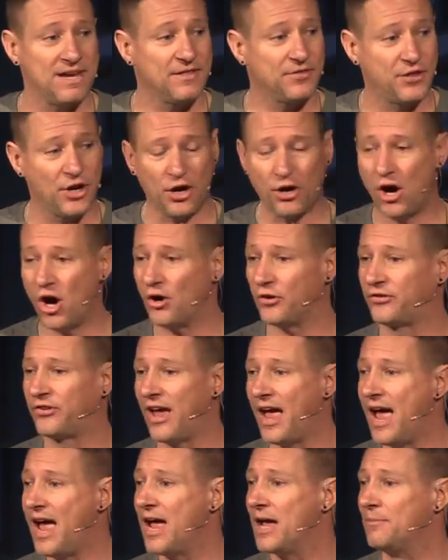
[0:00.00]
There are
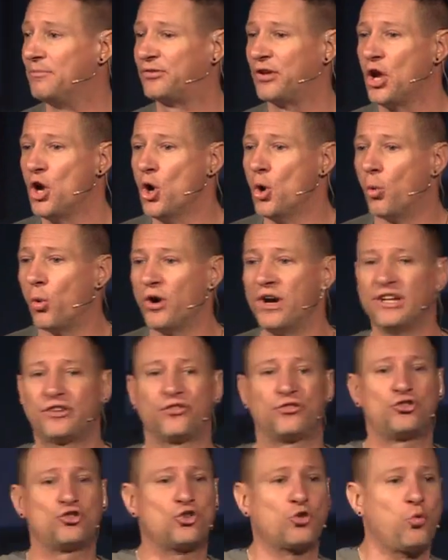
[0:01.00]
times where
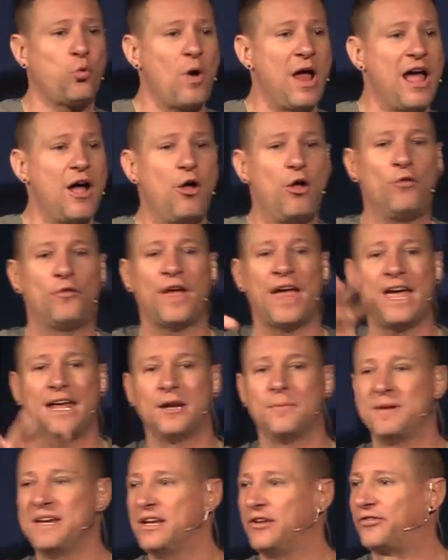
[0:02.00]
it's 12
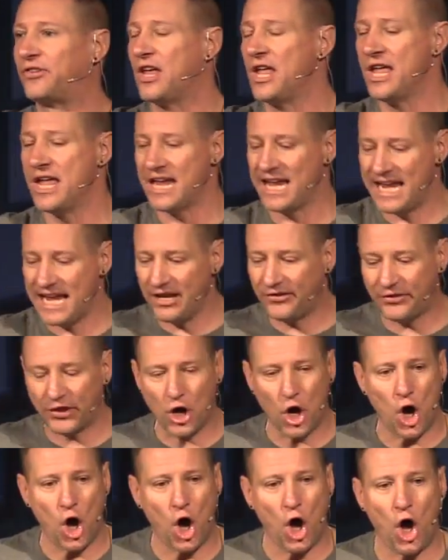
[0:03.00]
enemies. He's in
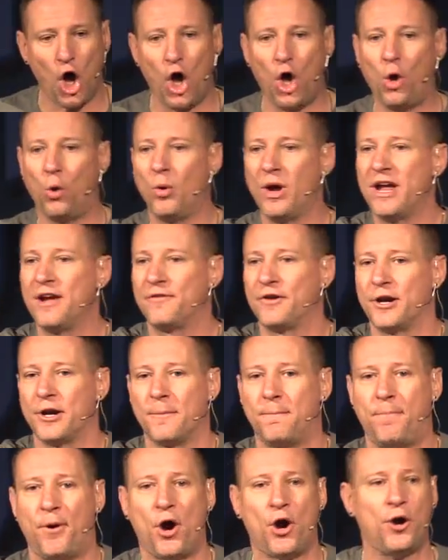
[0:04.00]
a hallway of an
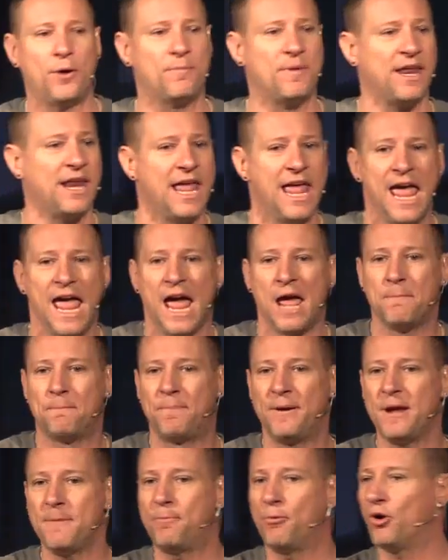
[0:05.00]
apartment, and
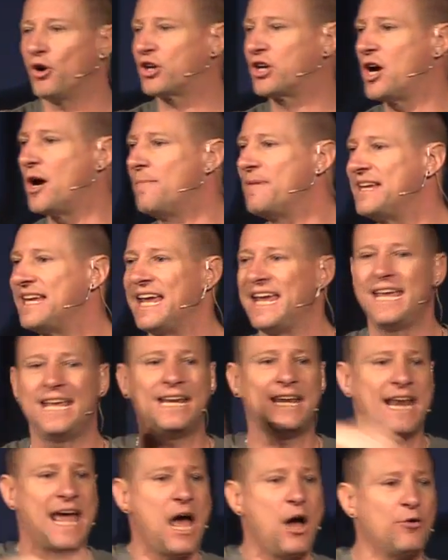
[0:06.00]
people are coming in
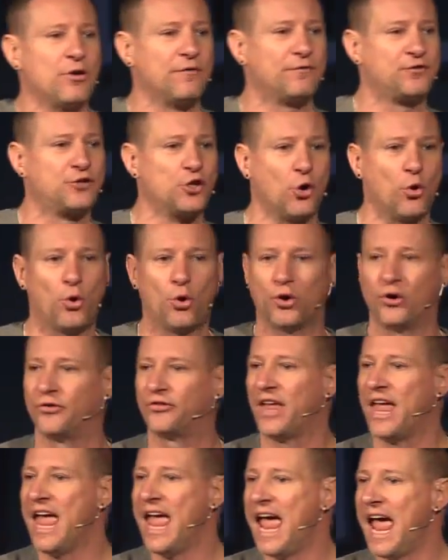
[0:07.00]
and out of doors,
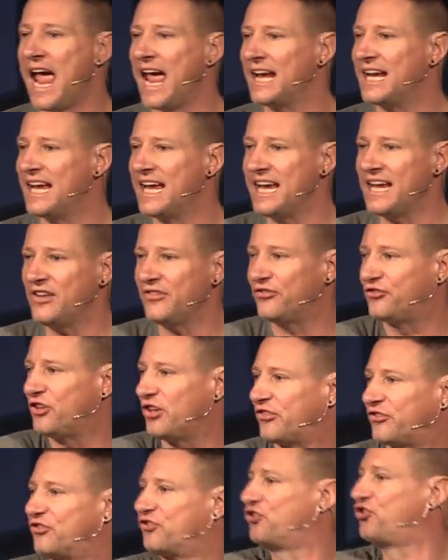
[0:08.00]
and he's
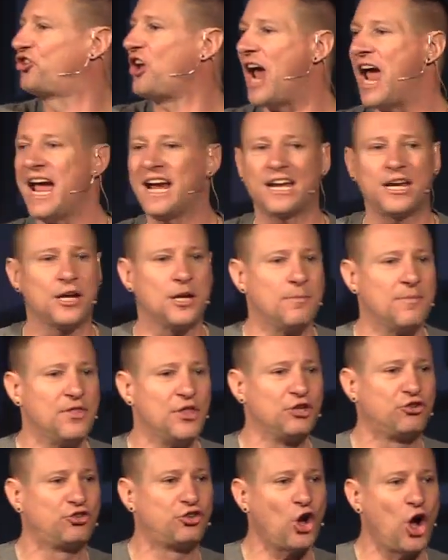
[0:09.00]
just jacking them in the
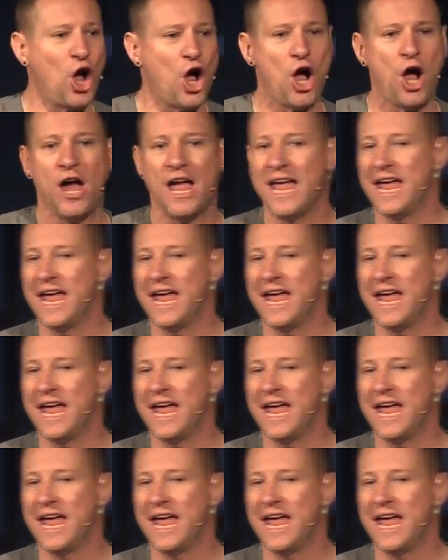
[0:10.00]
jaw.